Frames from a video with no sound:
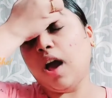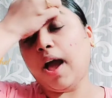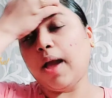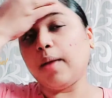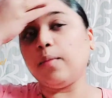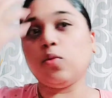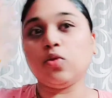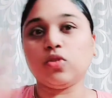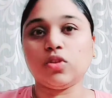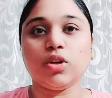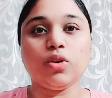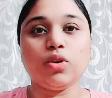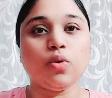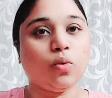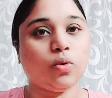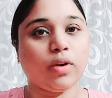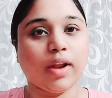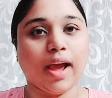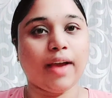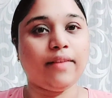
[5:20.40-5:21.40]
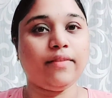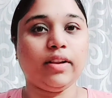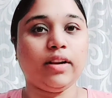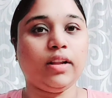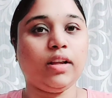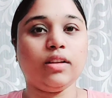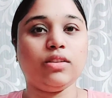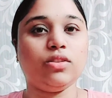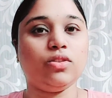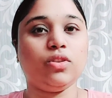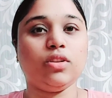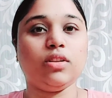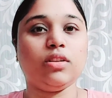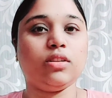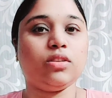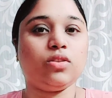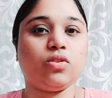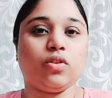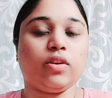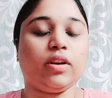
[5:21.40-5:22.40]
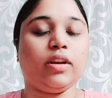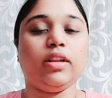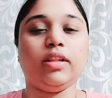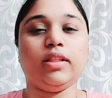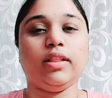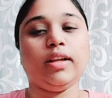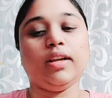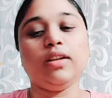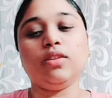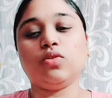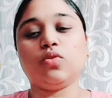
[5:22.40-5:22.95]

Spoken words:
mostly don't have any itchiness or anything,